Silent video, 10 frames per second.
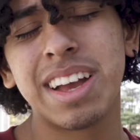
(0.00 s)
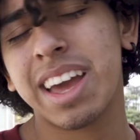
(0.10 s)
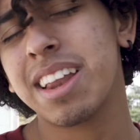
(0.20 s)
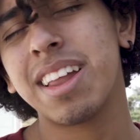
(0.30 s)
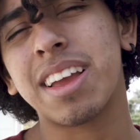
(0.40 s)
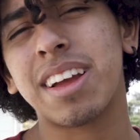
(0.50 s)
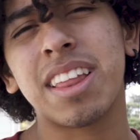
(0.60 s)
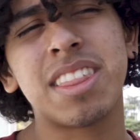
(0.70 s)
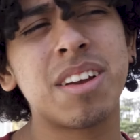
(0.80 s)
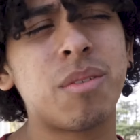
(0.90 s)
kind of I
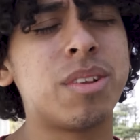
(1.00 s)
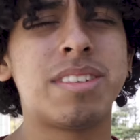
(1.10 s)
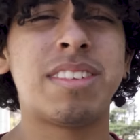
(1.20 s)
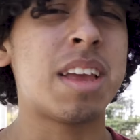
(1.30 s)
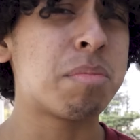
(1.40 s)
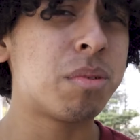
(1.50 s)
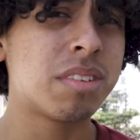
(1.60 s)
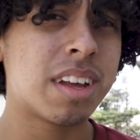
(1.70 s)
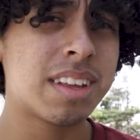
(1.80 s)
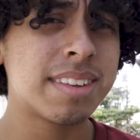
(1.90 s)
think what Staples
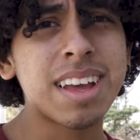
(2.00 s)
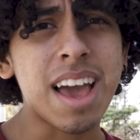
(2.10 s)
does.